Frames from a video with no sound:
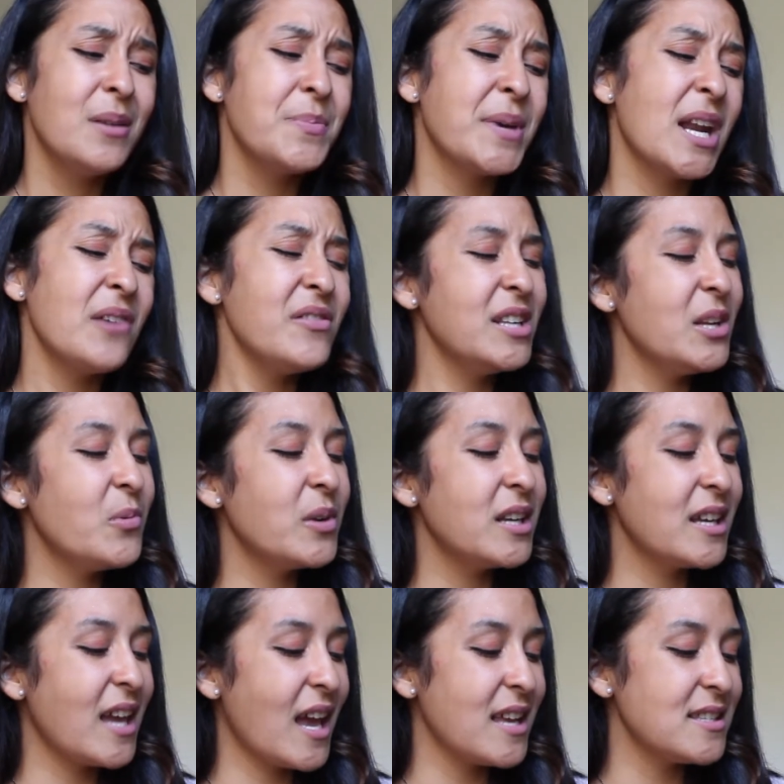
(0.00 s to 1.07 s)
But I really want
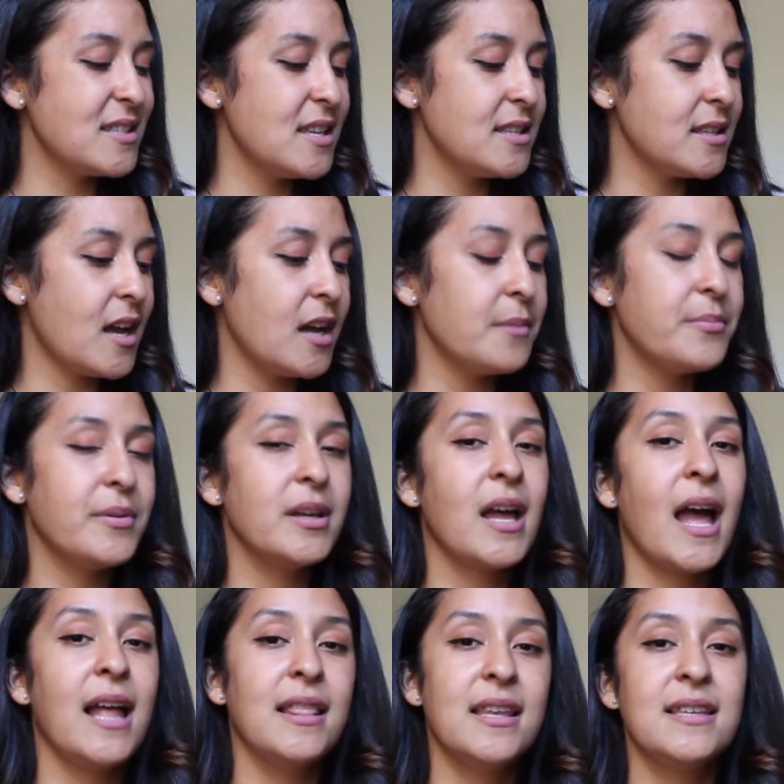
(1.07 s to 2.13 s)
to cast these on, but
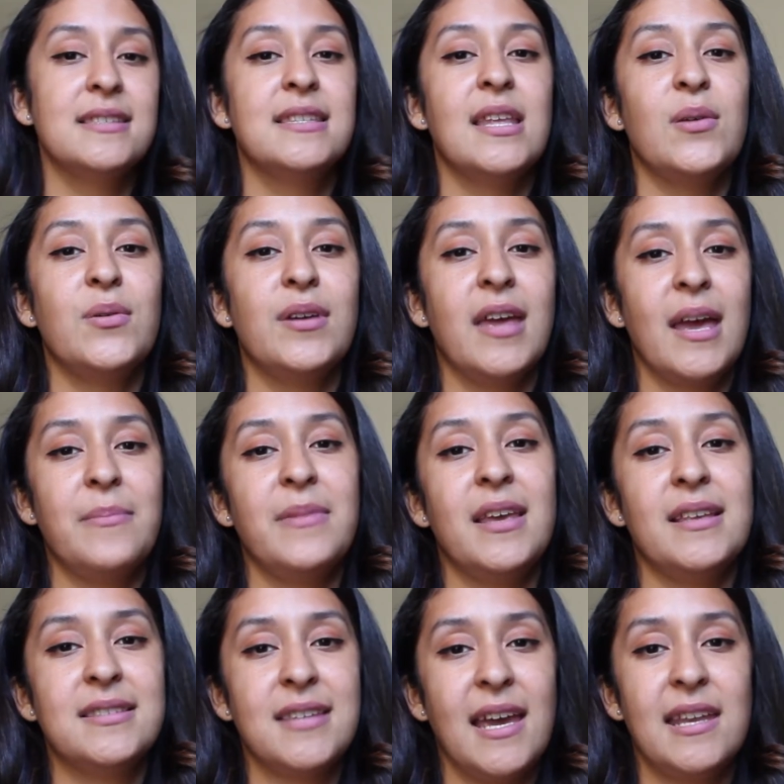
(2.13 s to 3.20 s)
at least they will get me
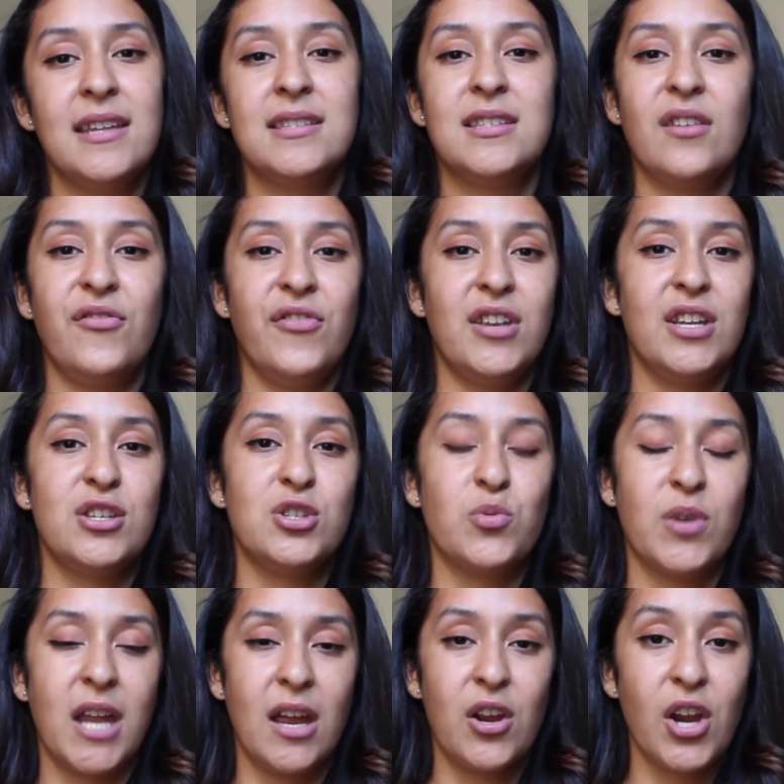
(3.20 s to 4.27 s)
excited to finish
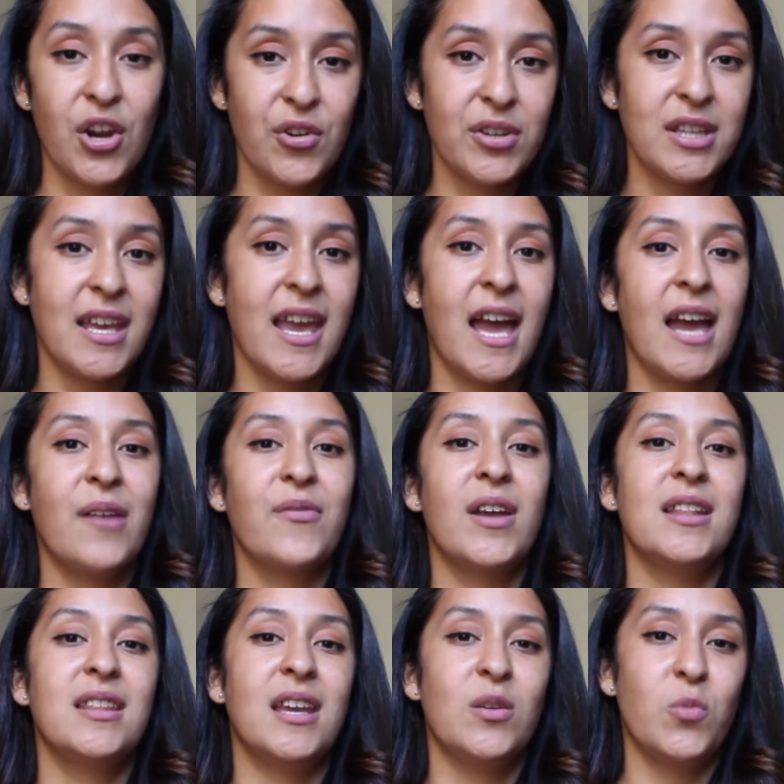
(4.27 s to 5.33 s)
what I currently have
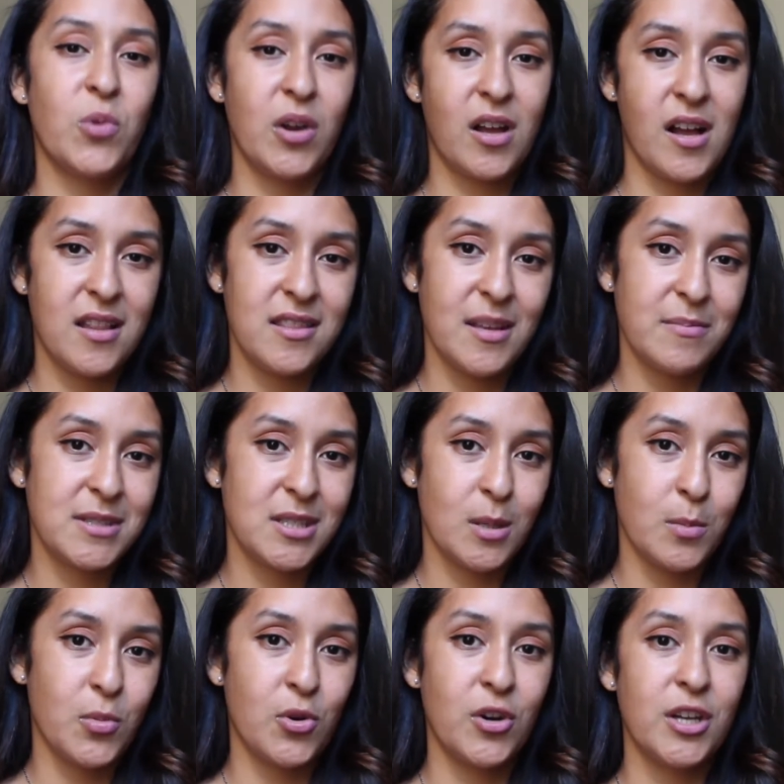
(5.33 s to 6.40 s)
and then work on them
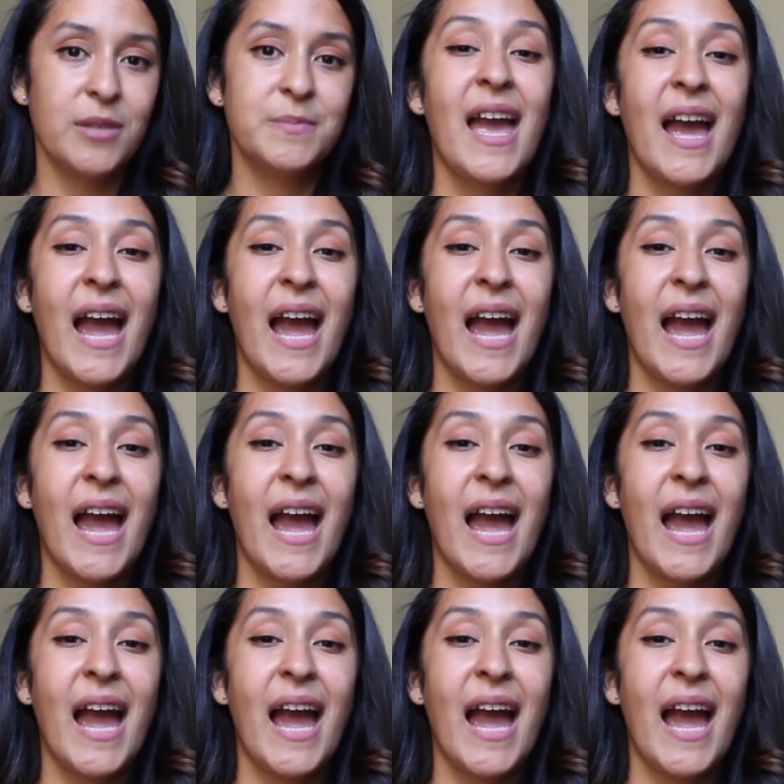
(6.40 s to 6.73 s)
some more.